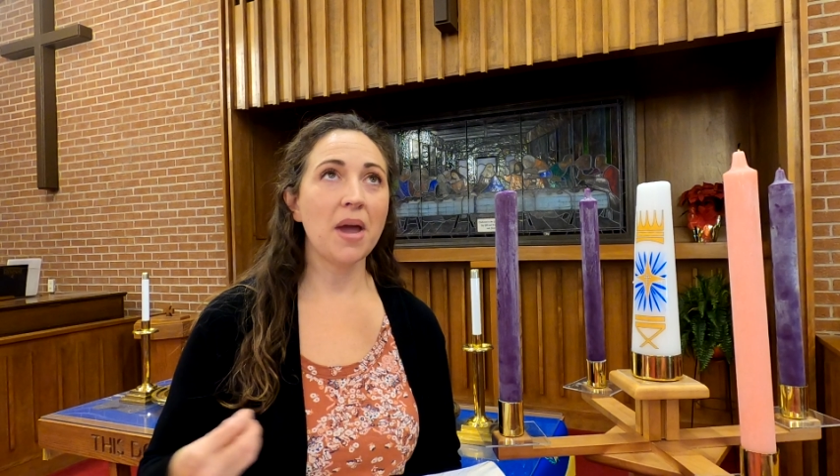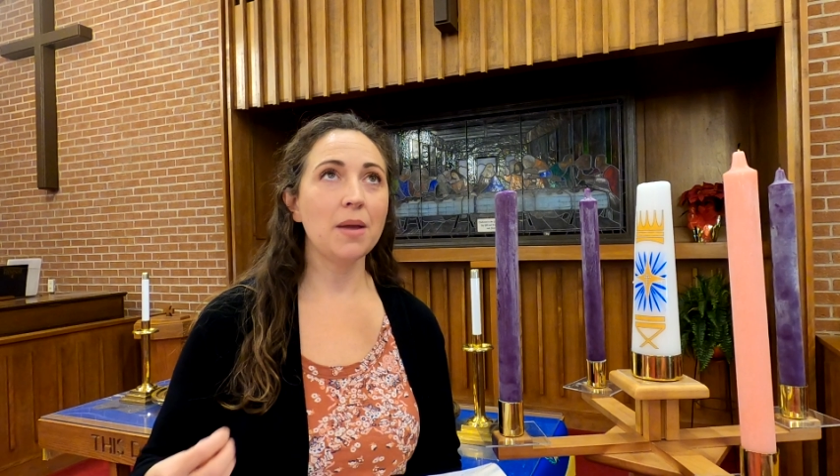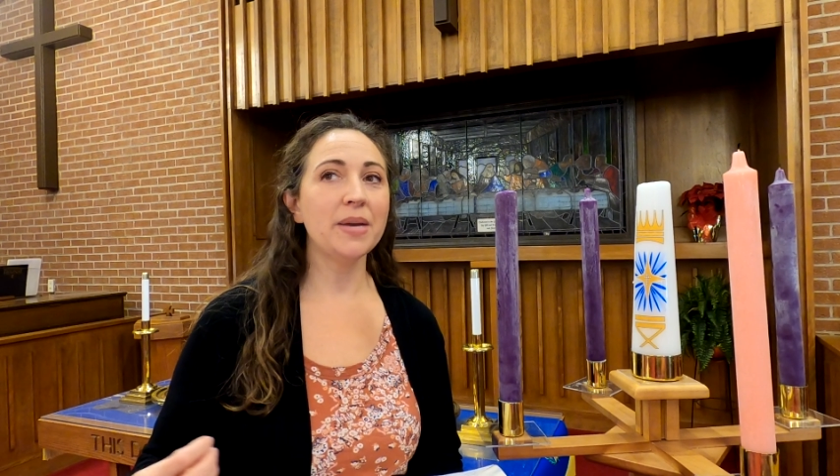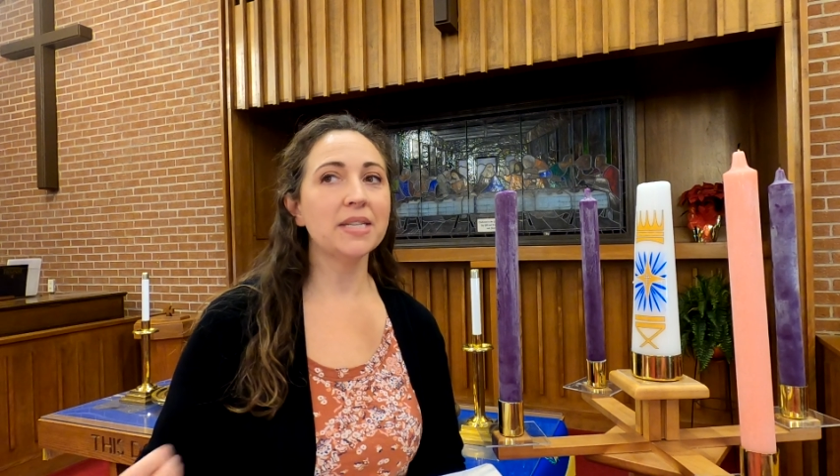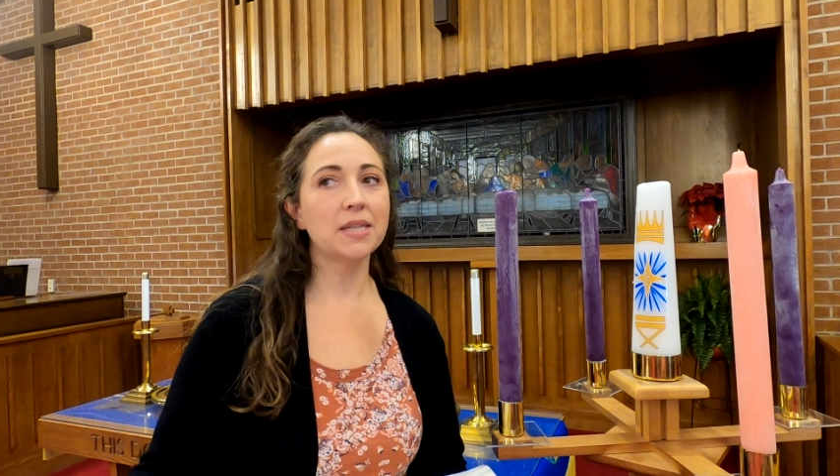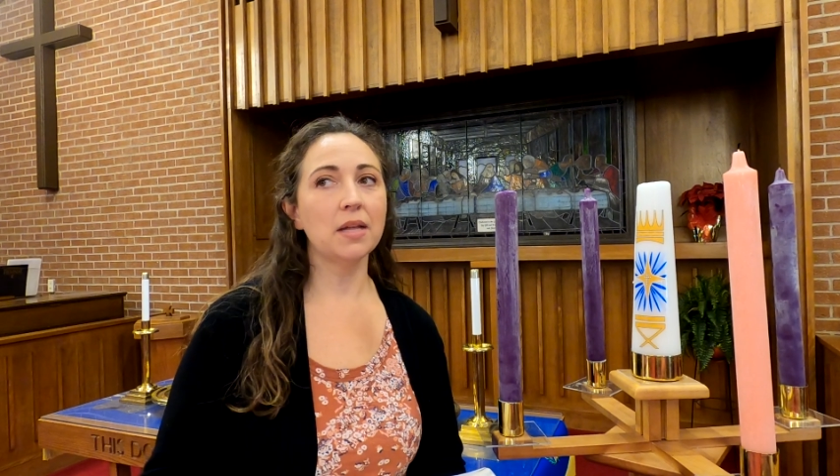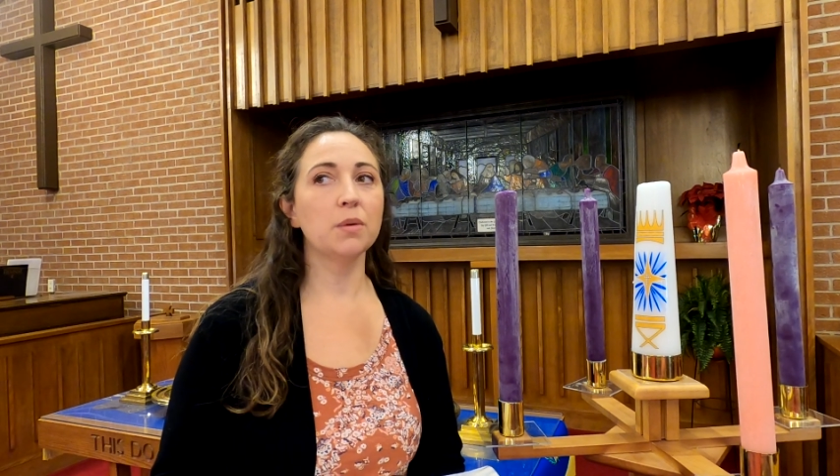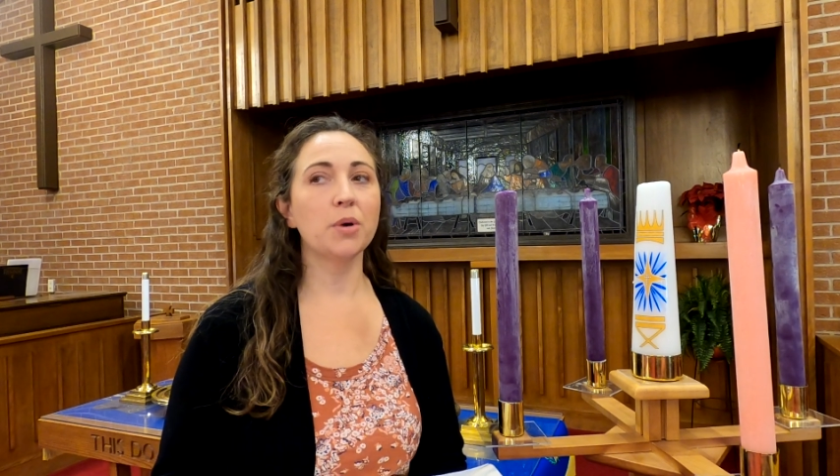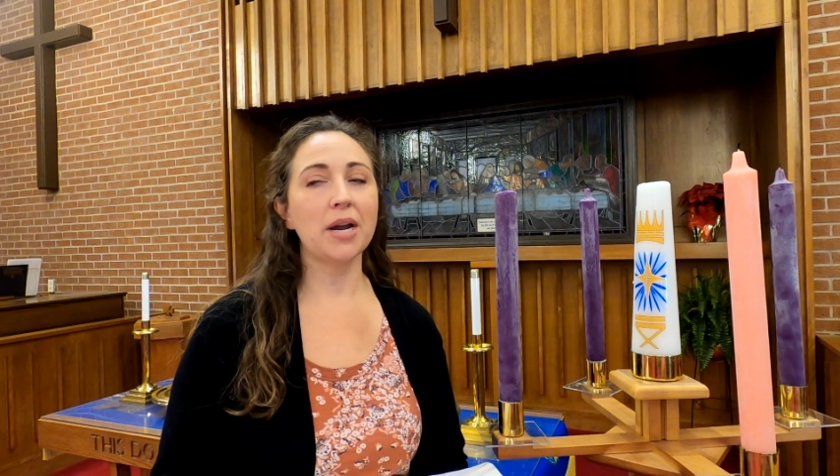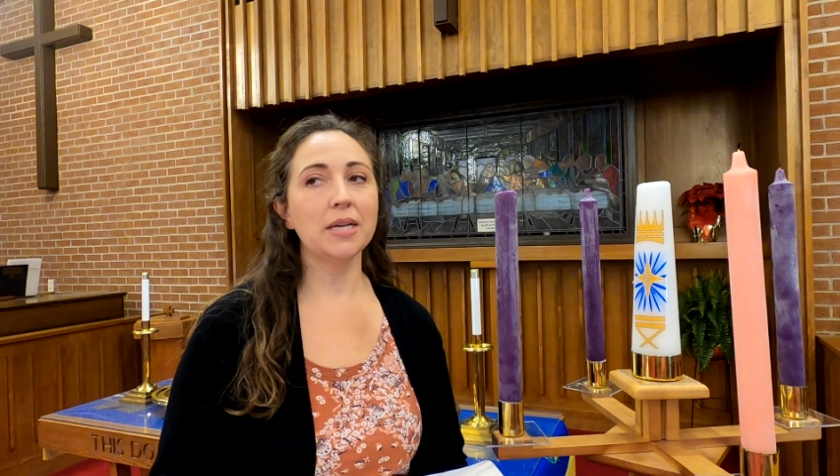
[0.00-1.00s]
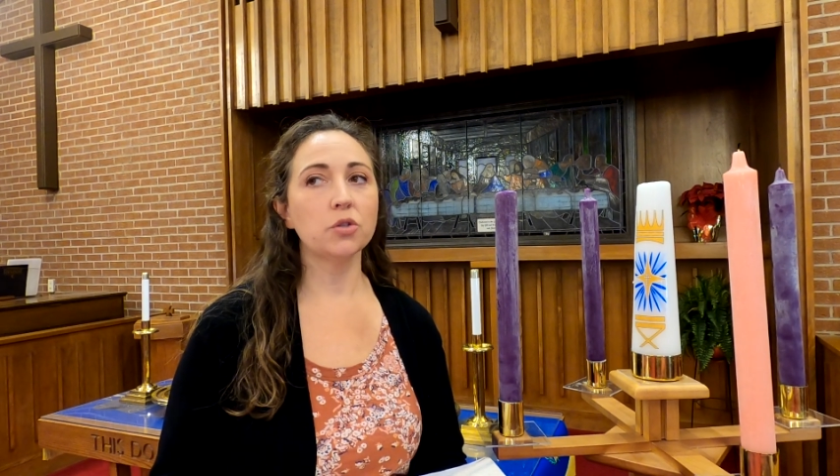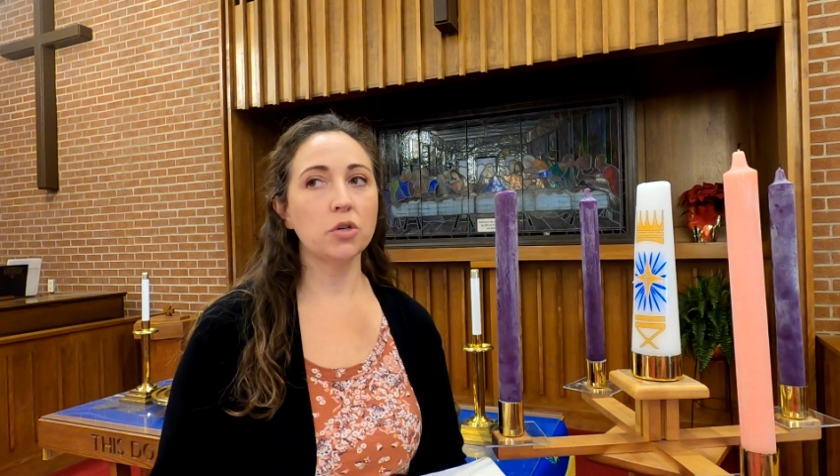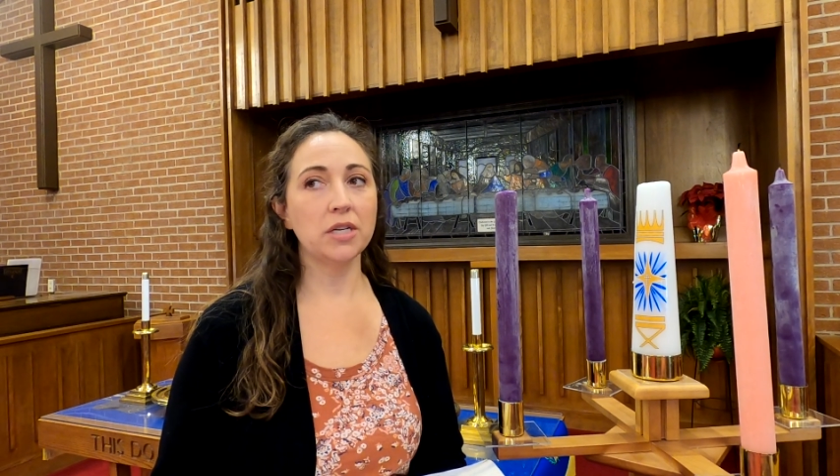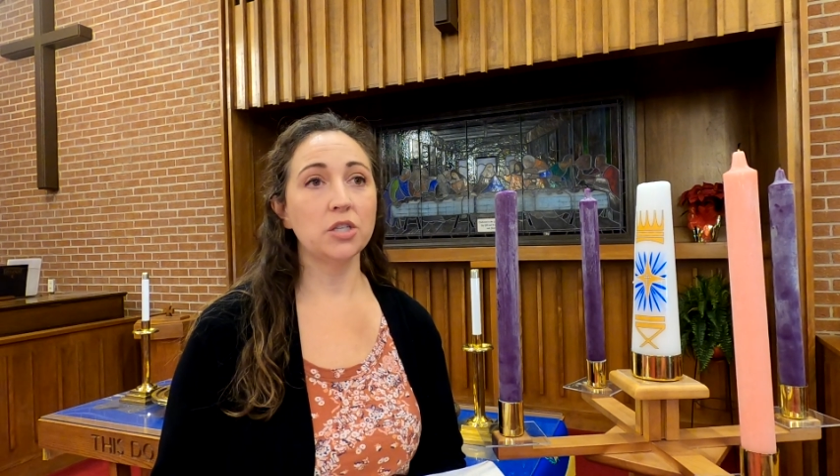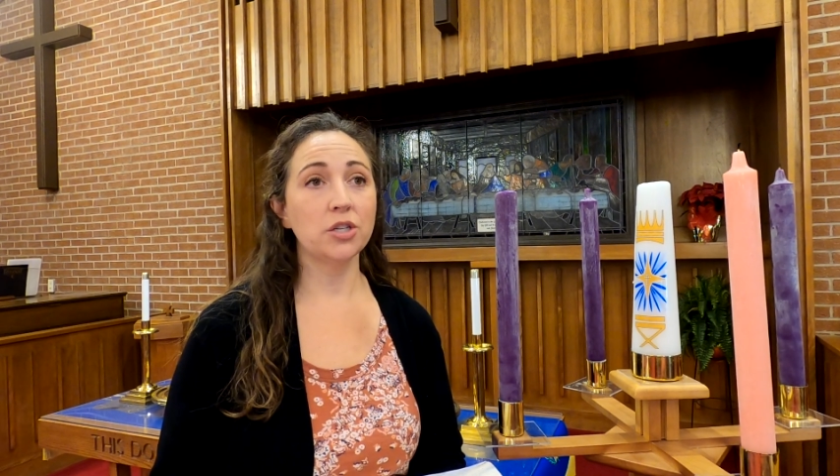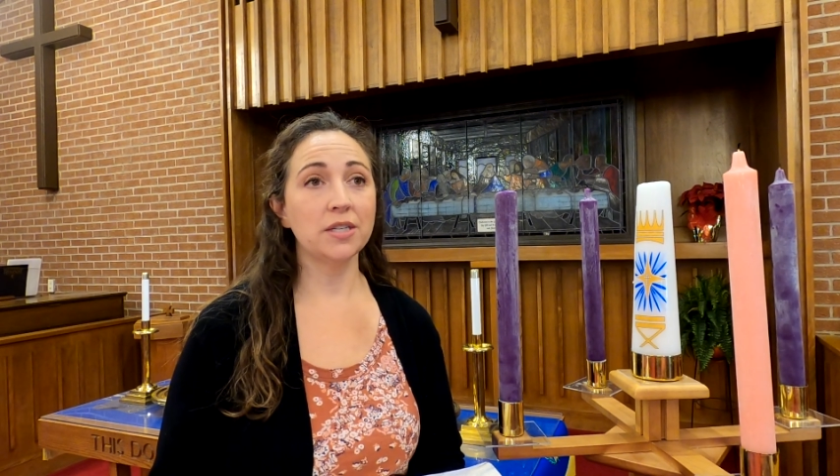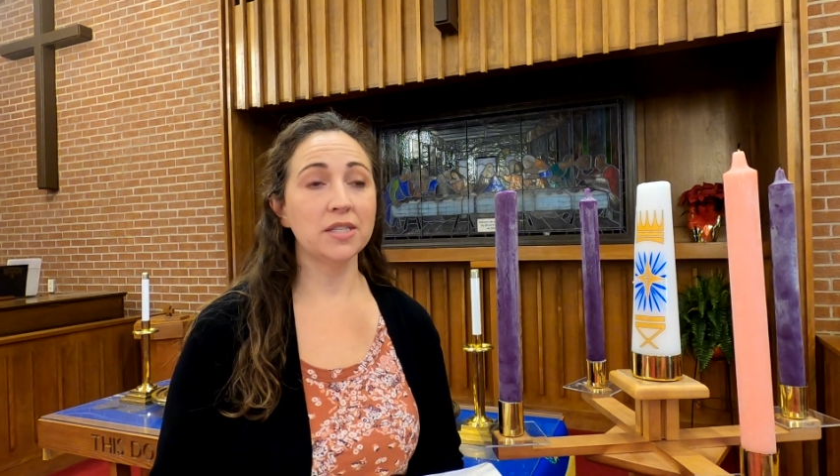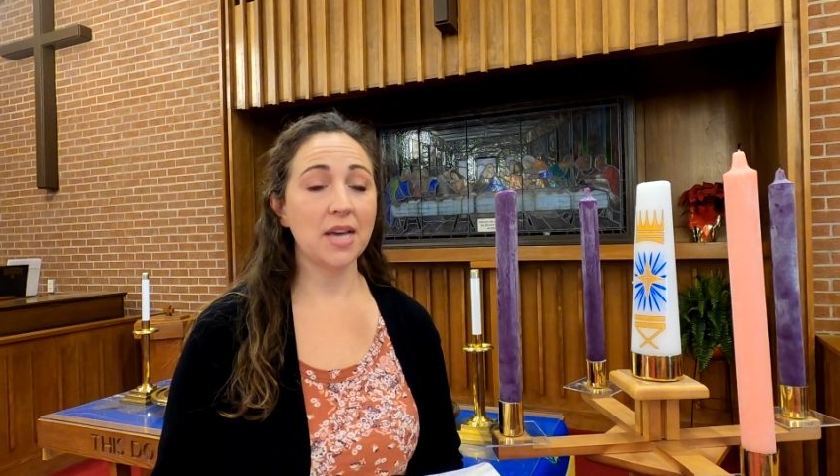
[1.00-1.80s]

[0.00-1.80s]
maybe celebrate traditions